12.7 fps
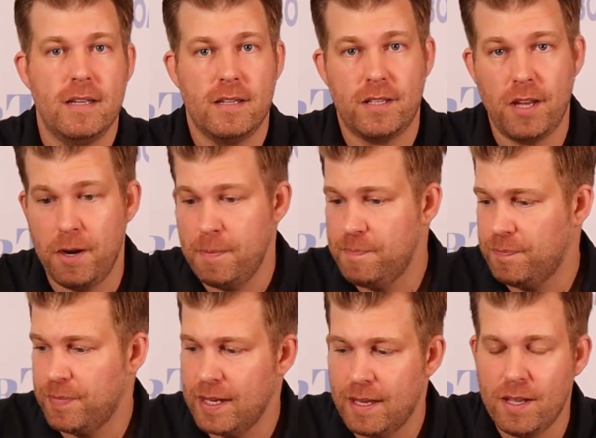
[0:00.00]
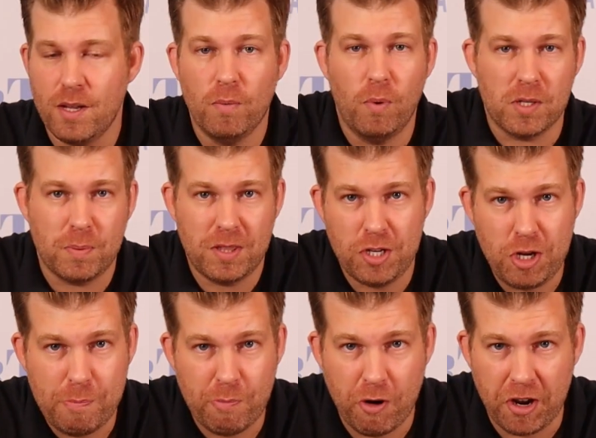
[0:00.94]
So what's with the
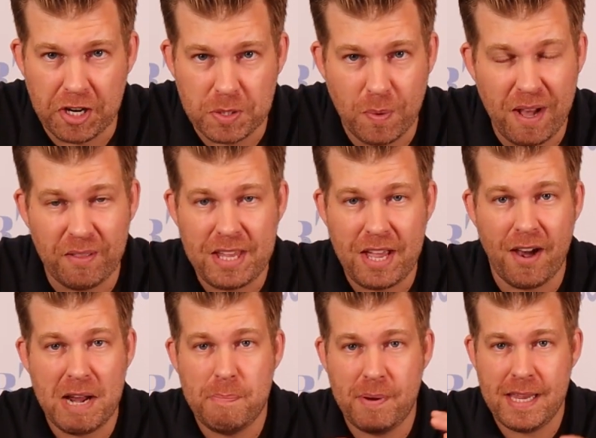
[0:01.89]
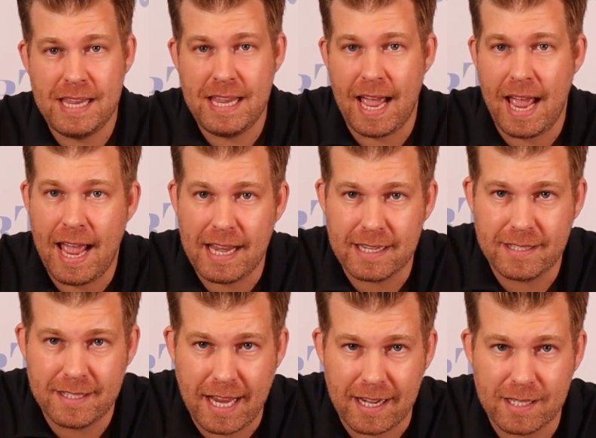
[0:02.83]
new product? Well, the
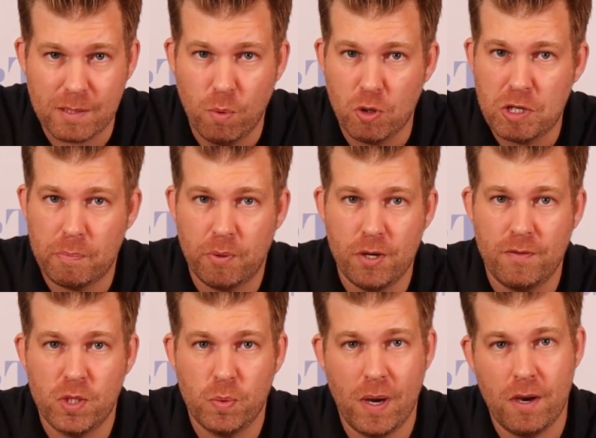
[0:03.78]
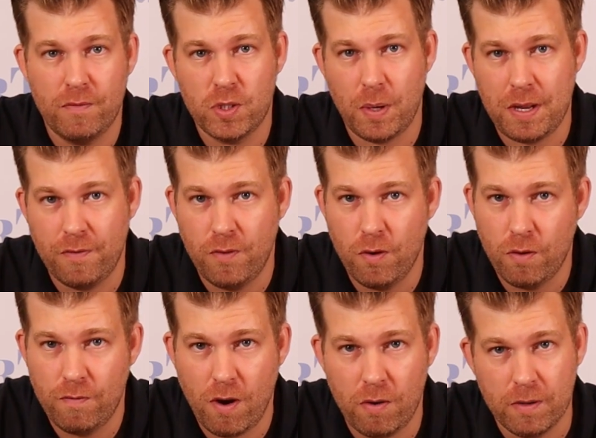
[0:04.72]
IPX6 waterproof
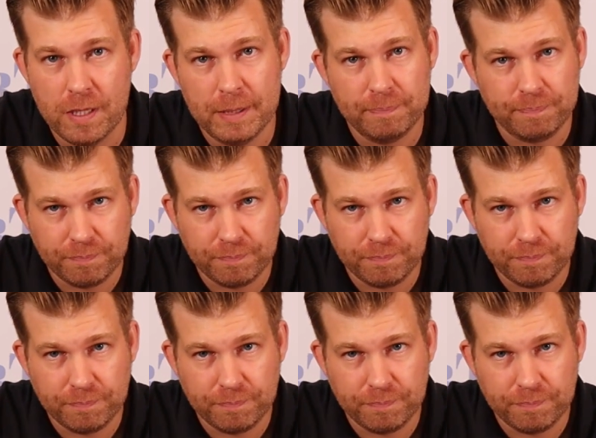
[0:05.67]
12-24 volt